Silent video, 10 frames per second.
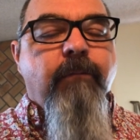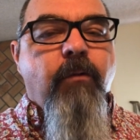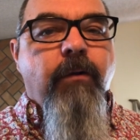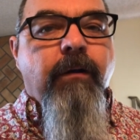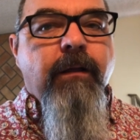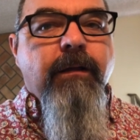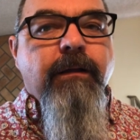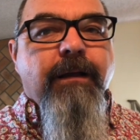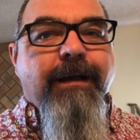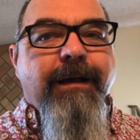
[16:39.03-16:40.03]
more
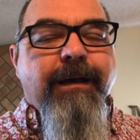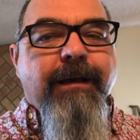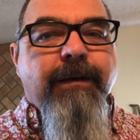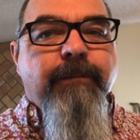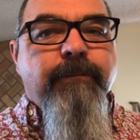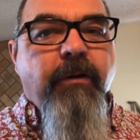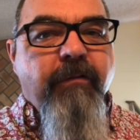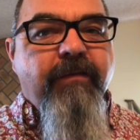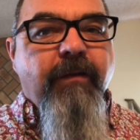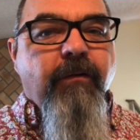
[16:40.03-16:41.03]
uh,
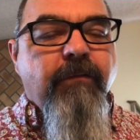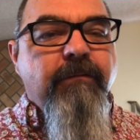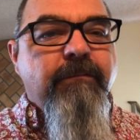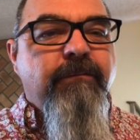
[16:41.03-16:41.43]
personal.